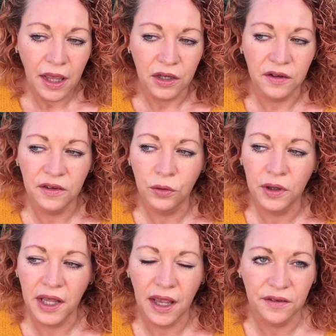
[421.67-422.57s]
you're still
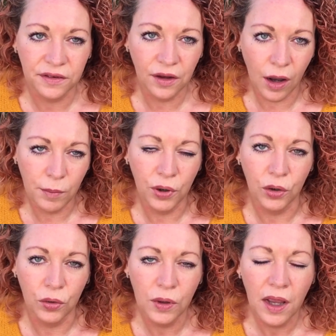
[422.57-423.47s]
going to get a
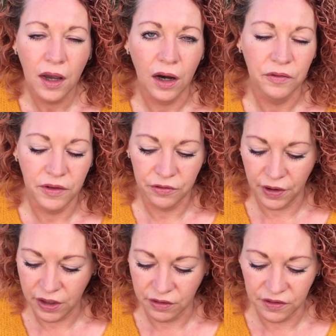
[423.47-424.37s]
sample of the
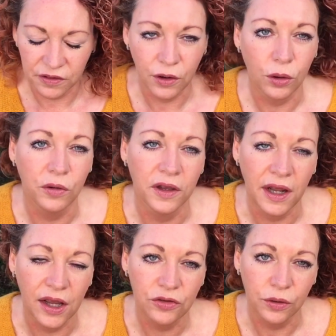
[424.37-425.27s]
fragrance that's got all the
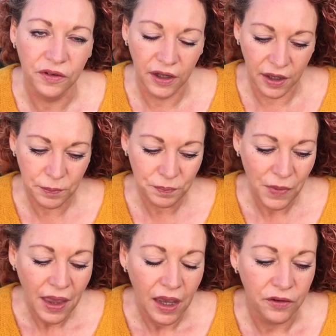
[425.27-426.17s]
naturals in it.
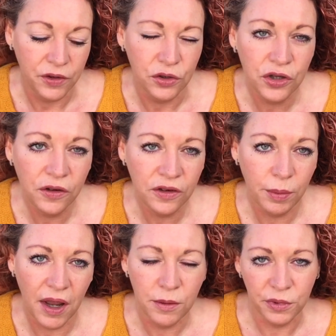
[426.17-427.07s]
If you choose to
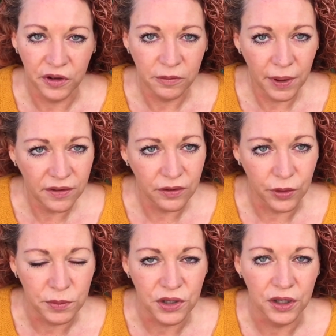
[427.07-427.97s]
buy the more expensive
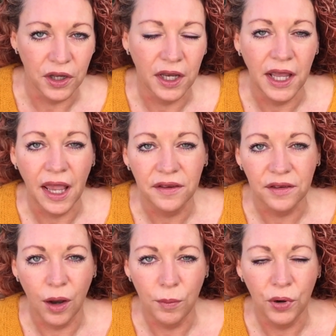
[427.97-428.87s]
option, you're going to get a
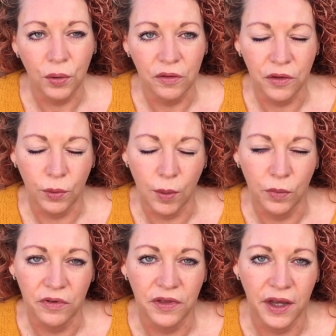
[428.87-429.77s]
sample of the
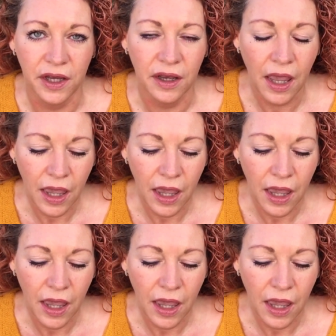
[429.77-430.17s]
one with the